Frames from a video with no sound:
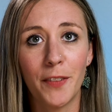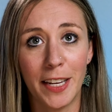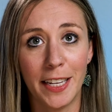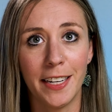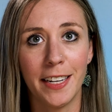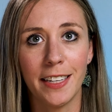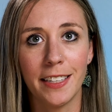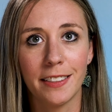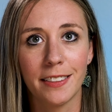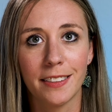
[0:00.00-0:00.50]

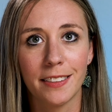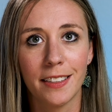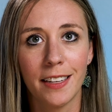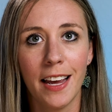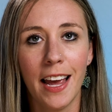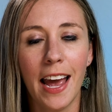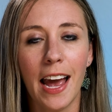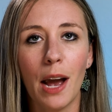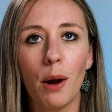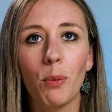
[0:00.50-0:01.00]
fitness,
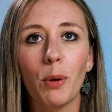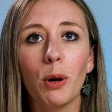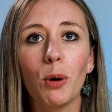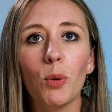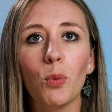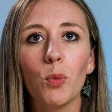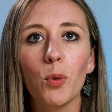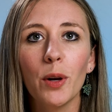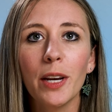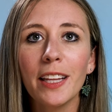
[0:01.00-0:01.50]
and we were
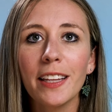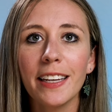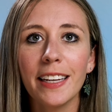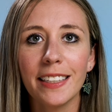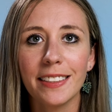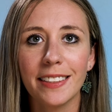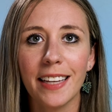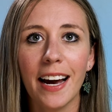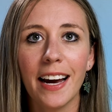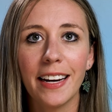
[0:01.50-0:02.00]
really
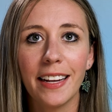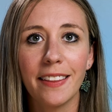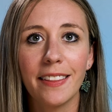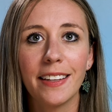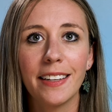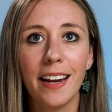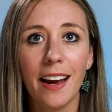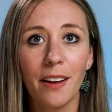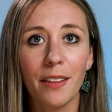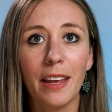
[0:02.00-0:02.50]
excited
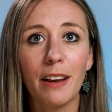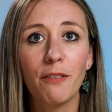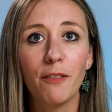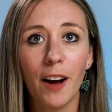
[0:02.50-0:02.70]
that now they